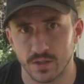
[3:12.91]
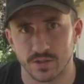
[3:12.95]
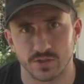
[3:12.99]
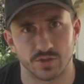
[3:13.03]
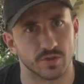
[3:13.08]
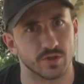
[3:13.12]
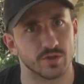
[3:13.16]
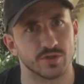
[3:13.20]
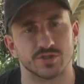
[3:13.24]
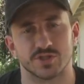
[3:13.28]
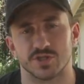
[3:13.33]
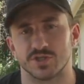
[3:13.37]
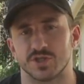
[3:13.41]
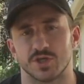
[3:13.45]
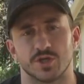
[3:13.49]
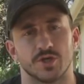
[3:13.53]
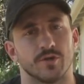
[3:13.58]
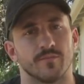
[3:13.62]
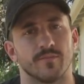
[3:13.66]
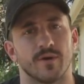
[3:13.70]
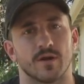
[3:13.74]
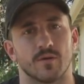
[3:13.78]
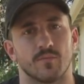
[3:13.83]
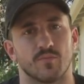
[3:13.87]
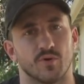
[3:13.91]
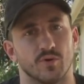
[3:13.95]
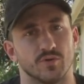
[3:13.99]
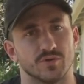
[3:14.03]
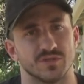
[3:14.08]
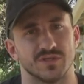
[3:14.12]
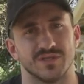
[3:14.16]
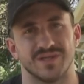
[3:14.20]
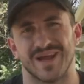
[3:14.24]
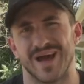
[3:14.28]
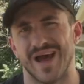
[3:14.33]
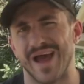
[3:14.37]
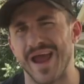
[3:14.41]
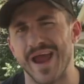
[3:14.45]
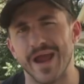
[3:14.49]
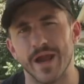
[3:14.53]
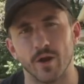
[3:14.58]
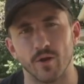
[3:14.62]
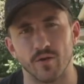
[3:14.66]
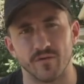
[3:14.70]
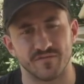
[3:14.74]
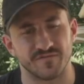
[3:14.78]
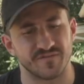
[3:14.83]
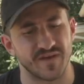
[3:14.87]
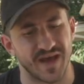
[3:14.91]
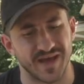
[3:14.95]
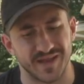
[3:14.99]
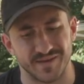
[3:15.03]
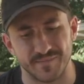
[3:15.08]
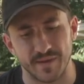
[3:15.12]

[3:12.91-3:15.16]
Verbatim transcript: So there's just a good amount of protein, a hair of fat,